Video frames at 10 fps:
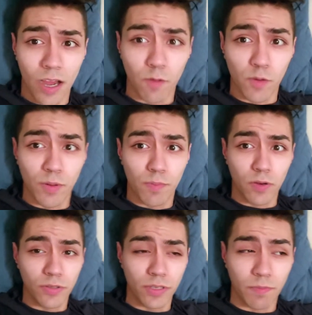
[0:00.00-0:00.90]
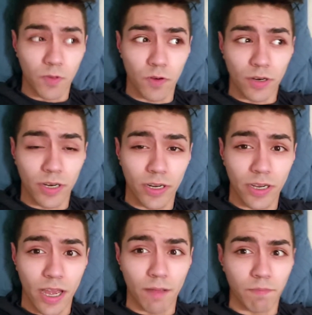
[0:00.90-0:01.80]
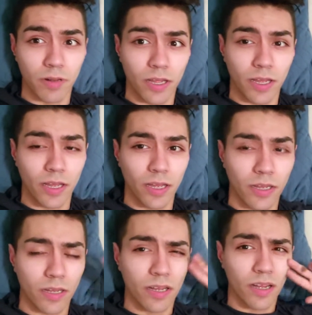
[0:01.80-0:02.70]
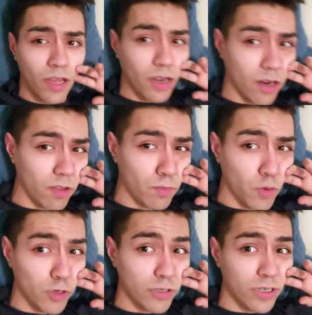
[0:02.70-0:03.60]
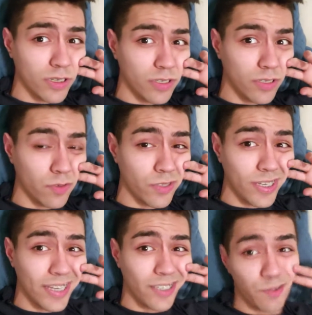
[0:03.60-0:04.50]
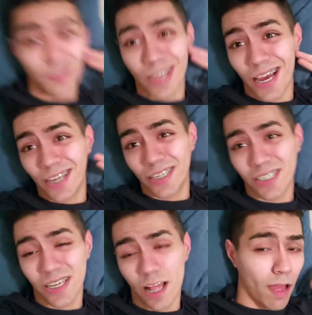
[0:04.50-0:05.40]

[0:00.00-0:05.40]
I will be posting more gameplay. Another bullshit, so stay tuned, guys.